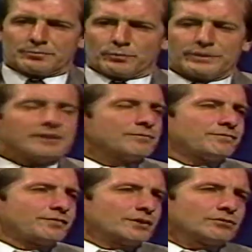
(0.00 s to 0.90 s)
But we didn't
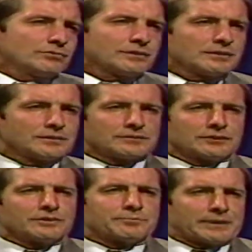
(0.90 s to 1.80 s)
feel real
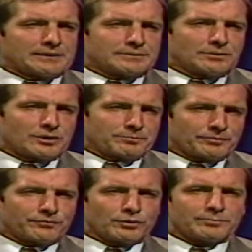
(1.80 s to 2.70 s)
good about our
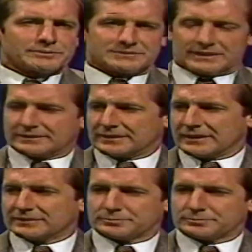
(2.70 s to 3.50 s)
performance that day,